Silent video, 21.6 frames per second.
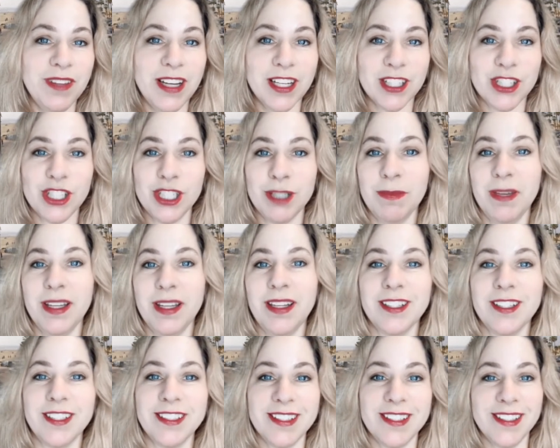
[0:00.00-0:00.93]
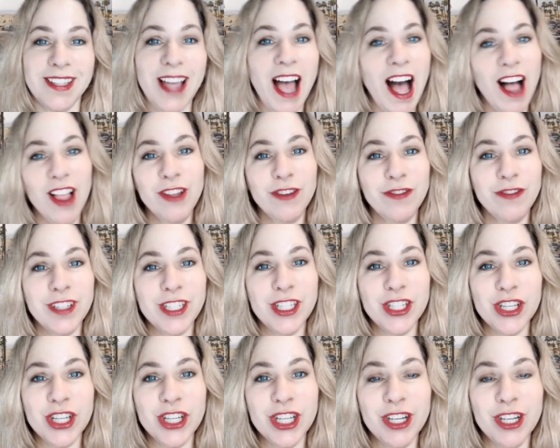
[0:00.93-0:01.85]
made it onto television
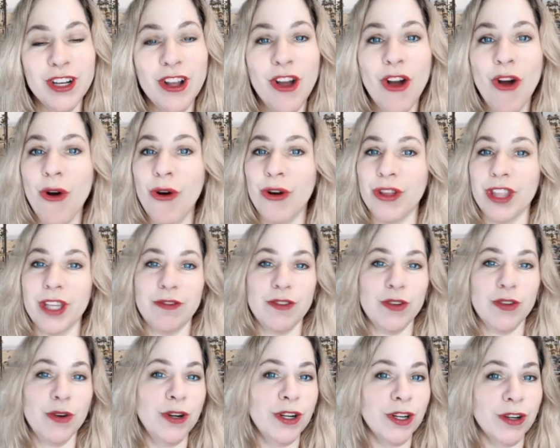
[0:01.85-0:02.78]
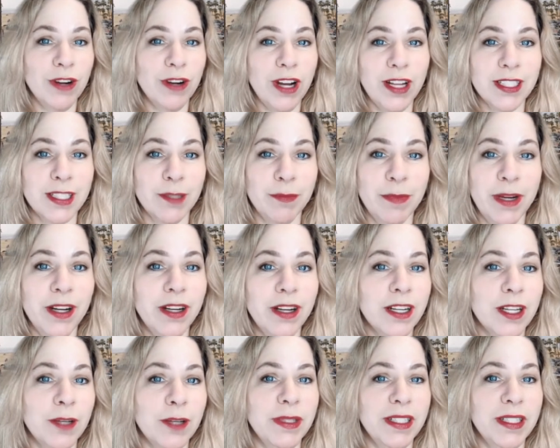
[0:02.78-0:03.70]
or they've toured across America
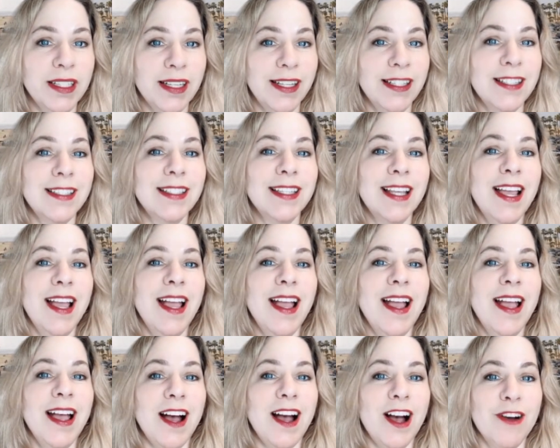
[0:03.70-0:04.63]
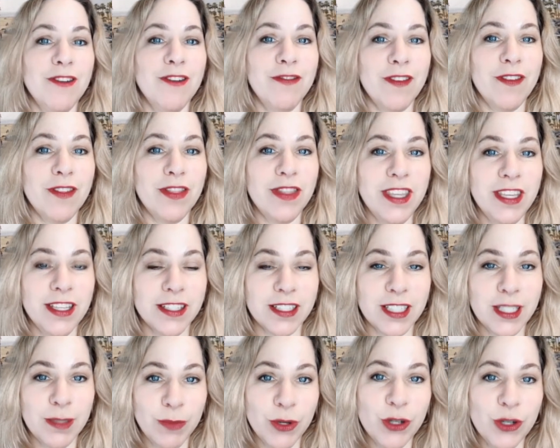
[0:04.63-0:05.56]
because of the
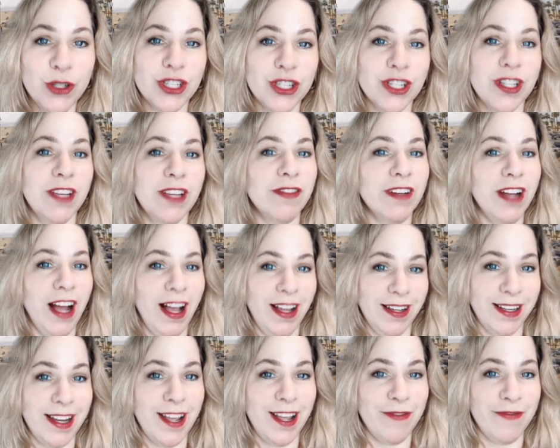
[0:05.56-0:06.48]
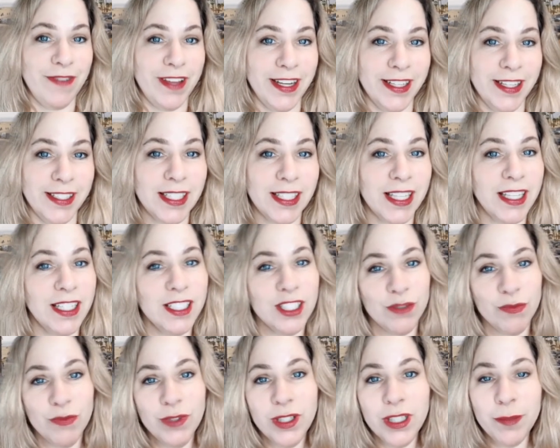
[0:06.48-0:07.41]
exposure they've gotten at Venice. And it's really
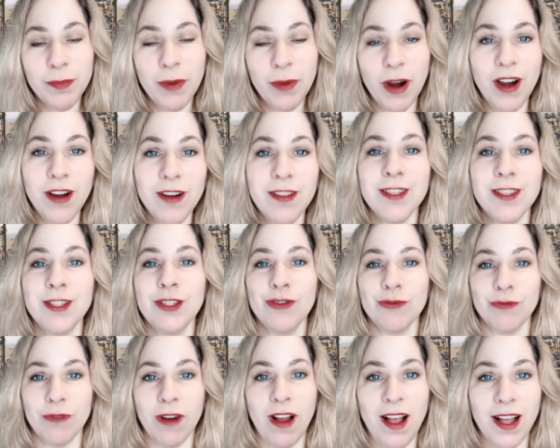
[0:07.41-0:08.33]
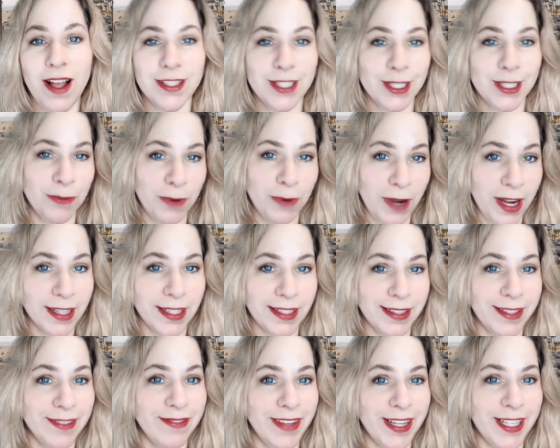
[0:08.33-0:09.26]
part of the draw to walking the
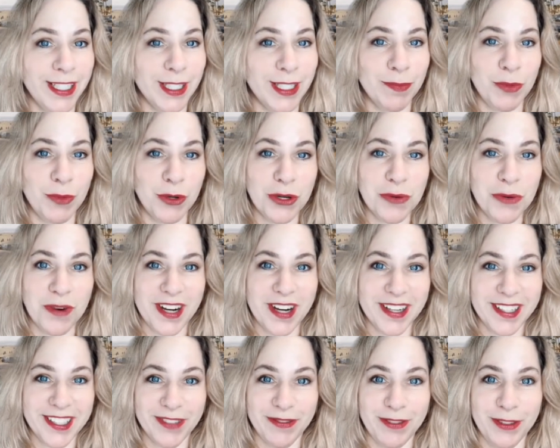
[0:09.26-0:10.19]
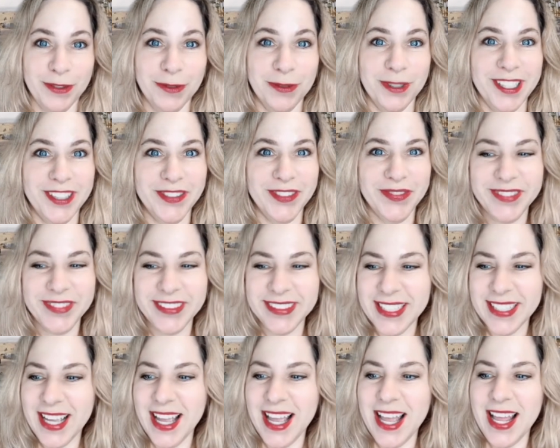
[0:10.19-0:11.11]
Venice boardwalk, if you will.
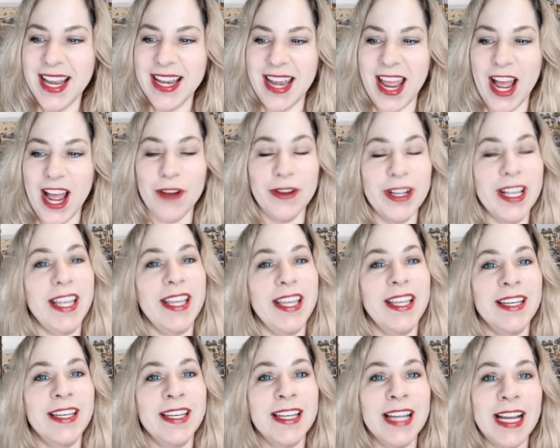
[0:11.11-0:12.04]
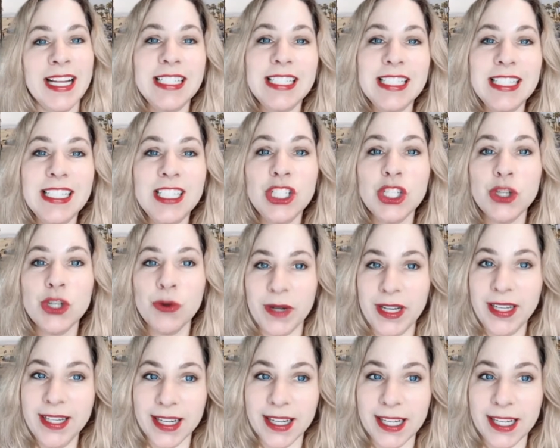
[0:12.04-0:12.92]
Now, in 1929,